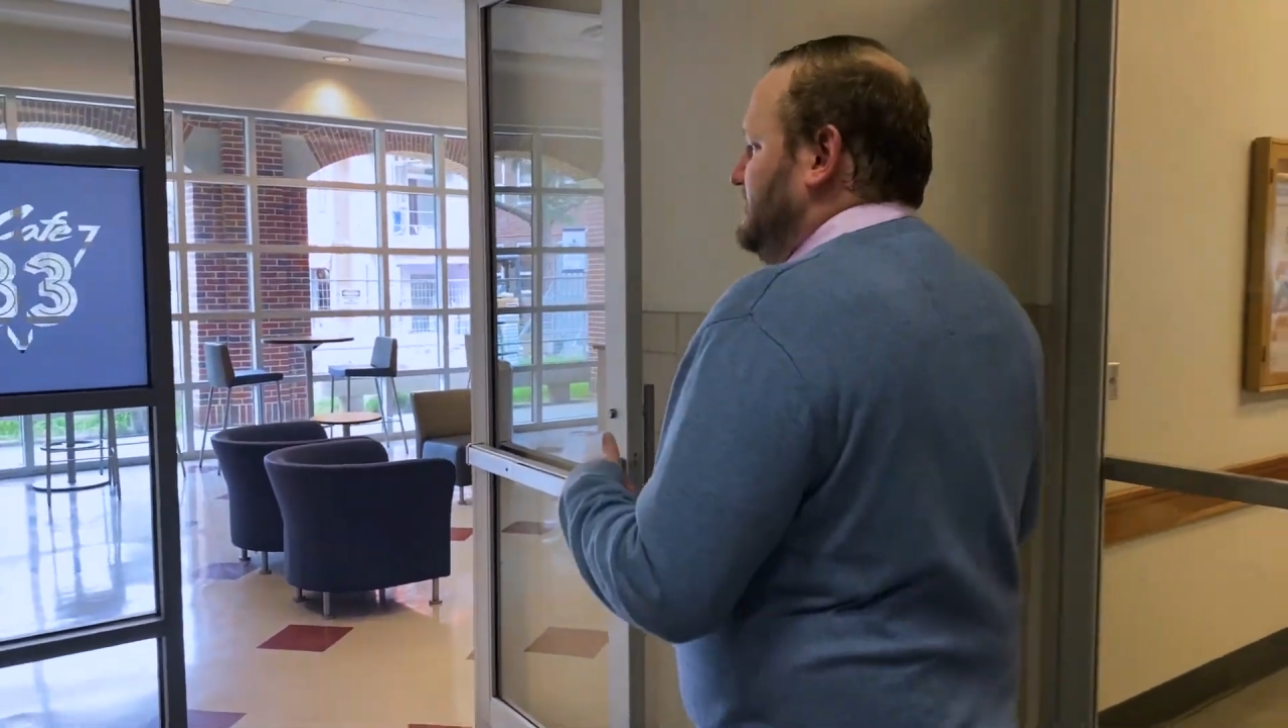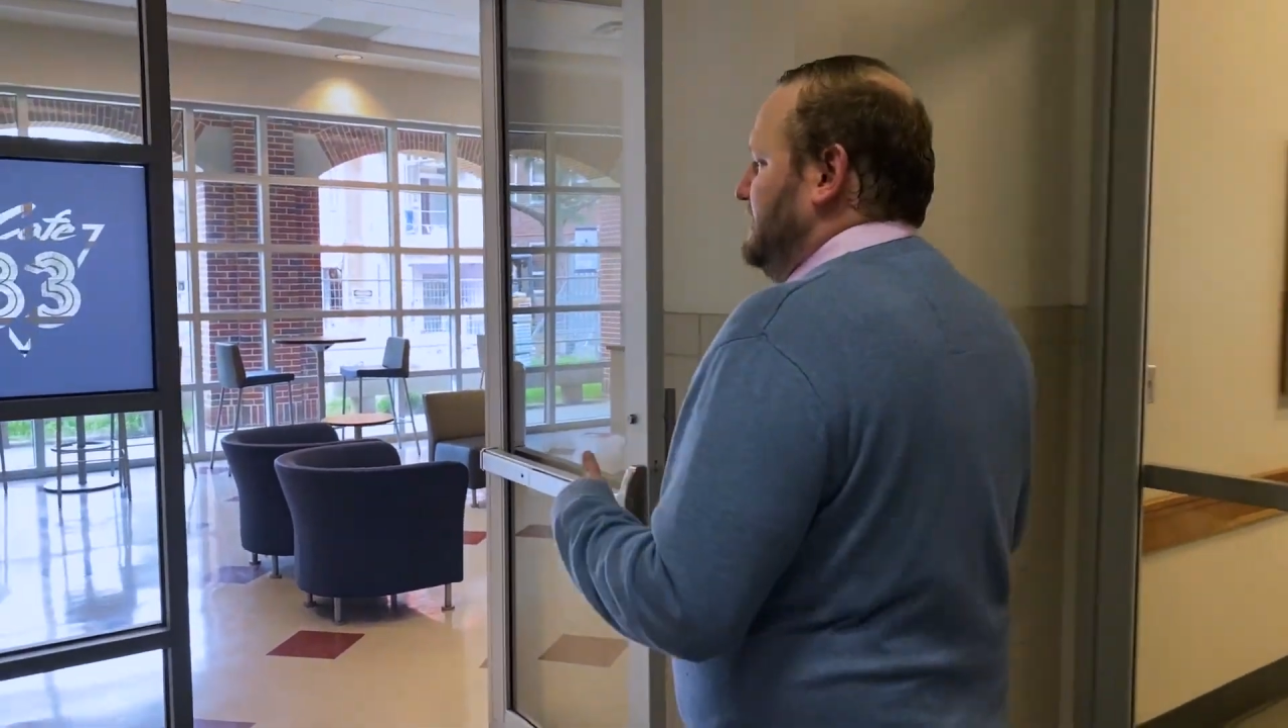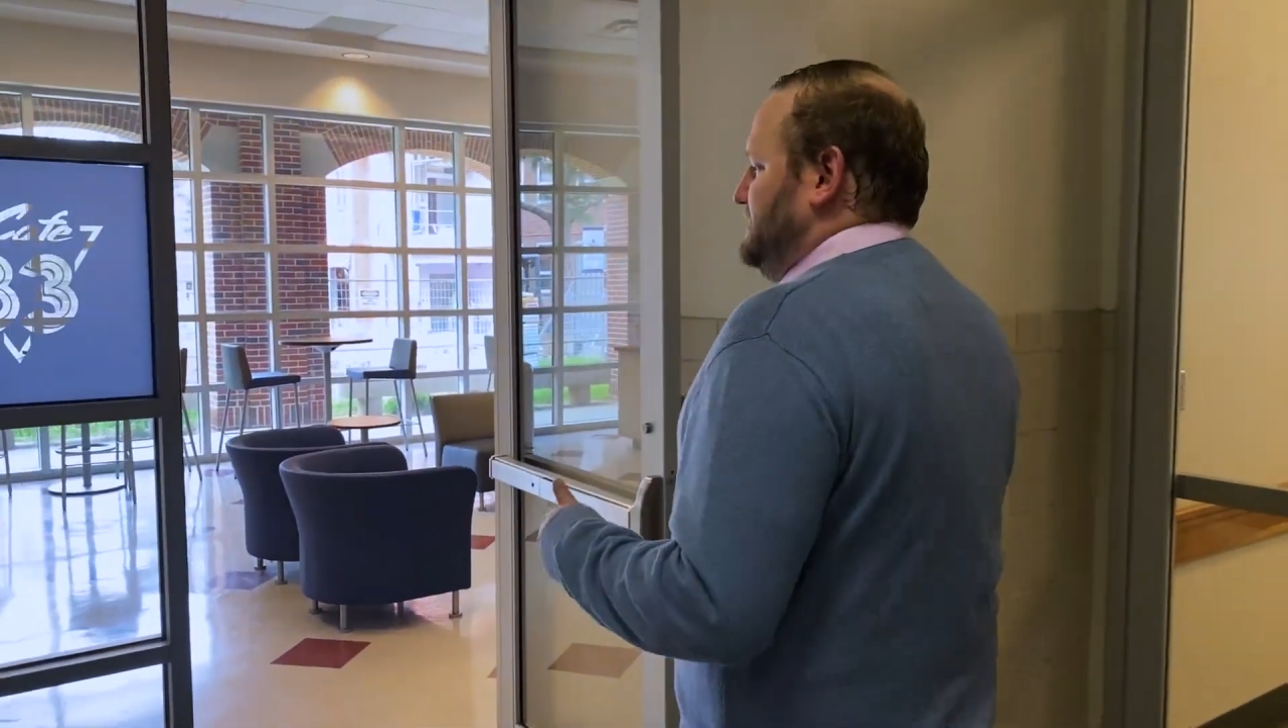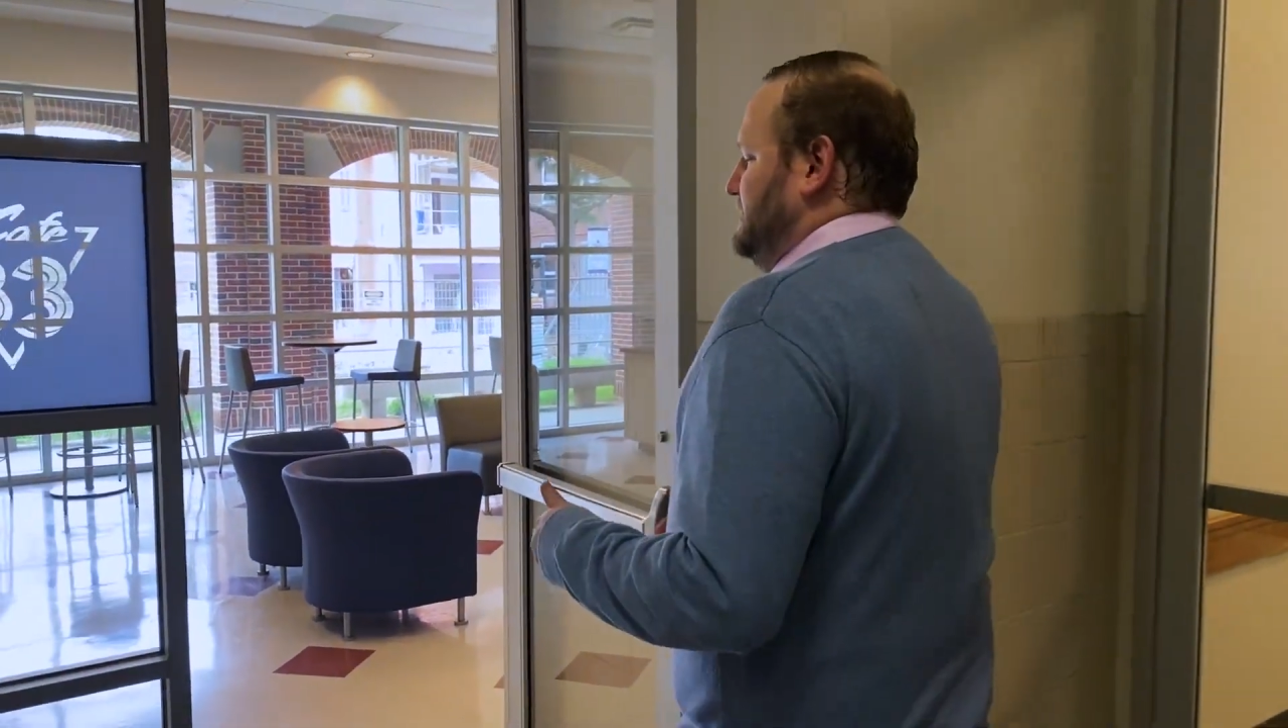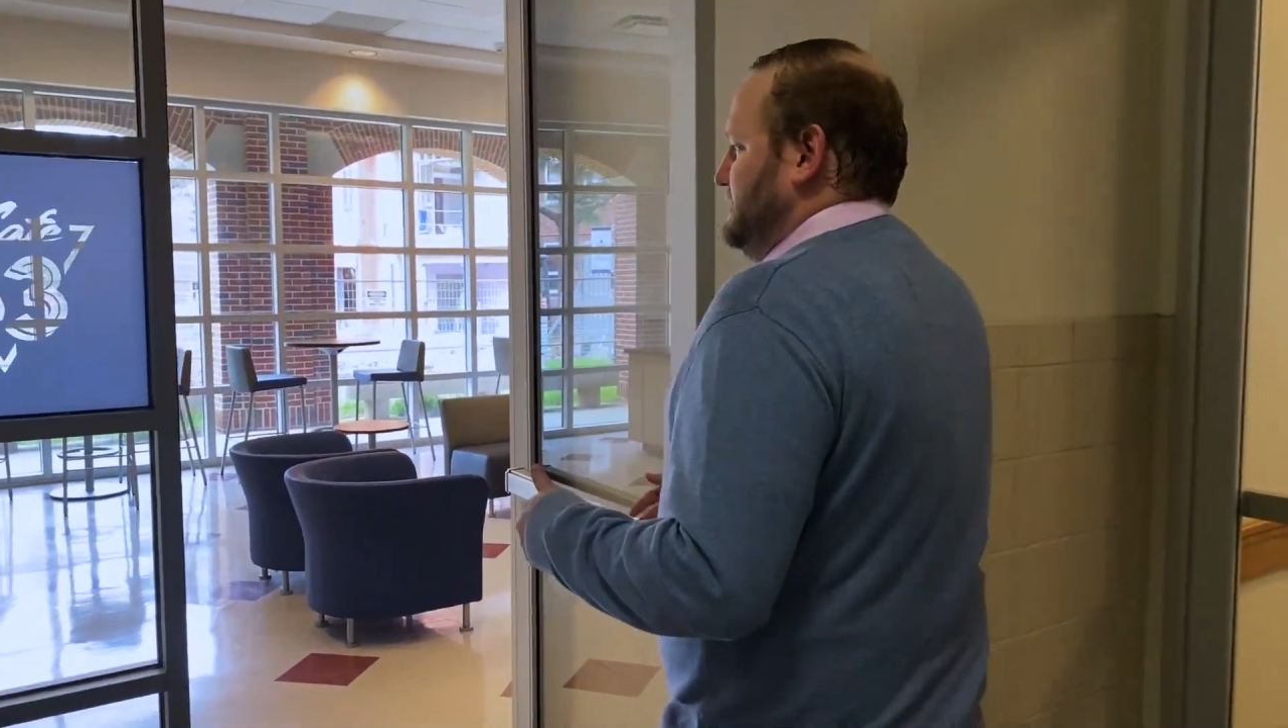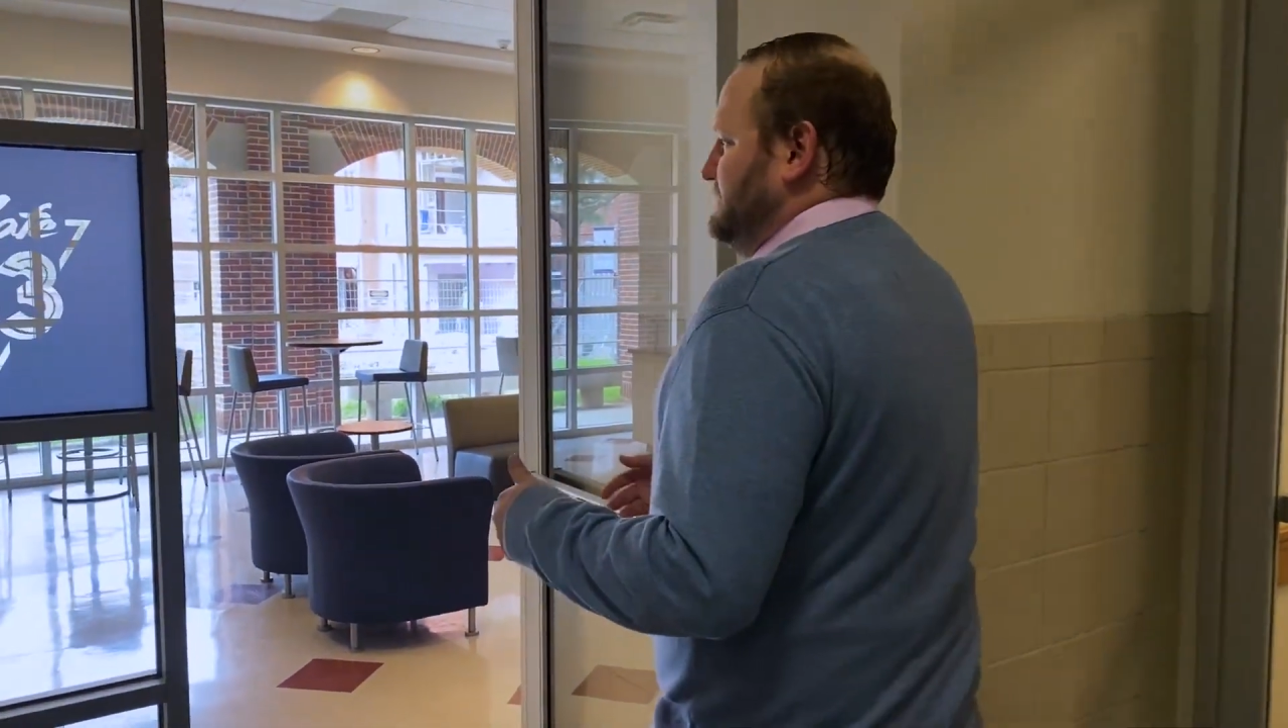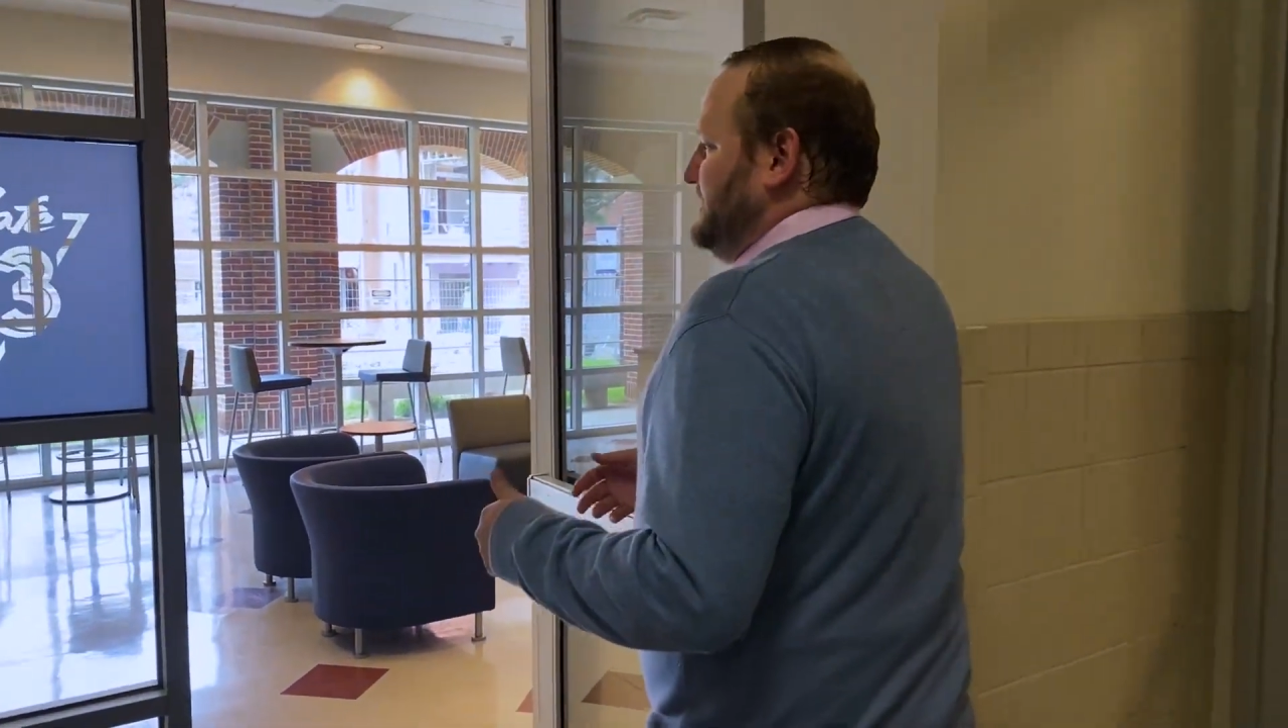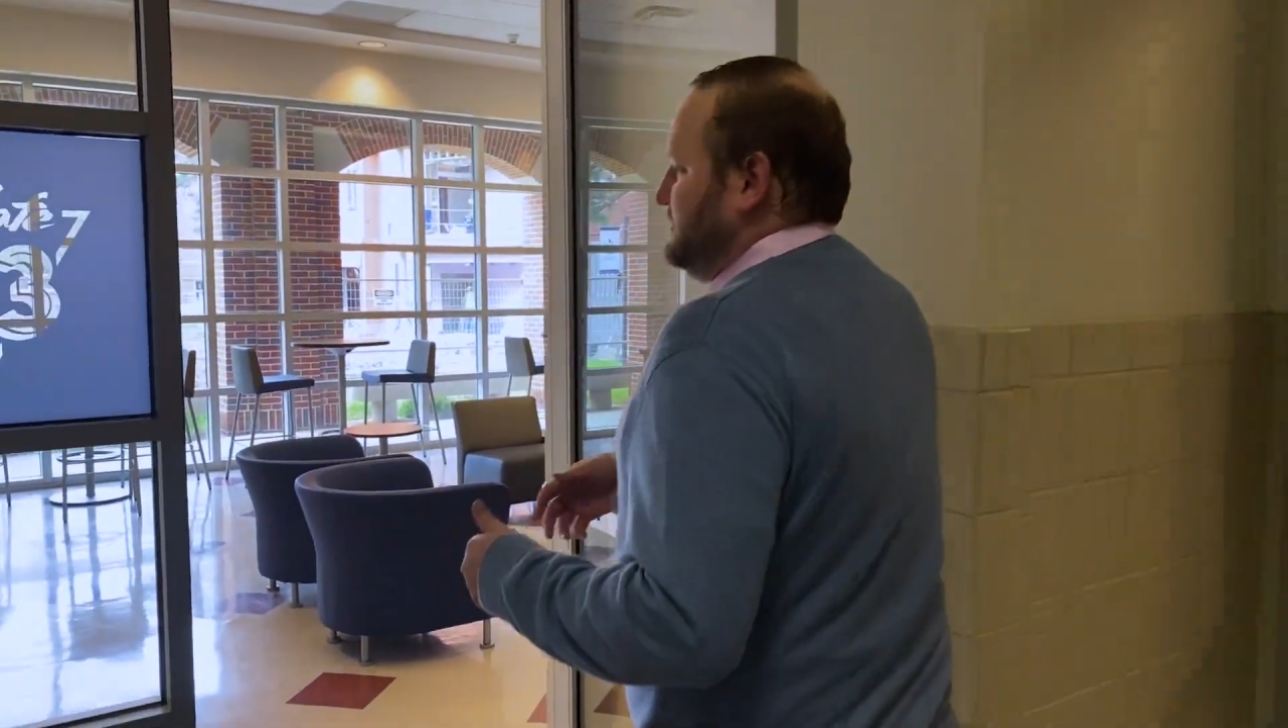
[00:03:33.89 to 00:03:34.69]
It's another space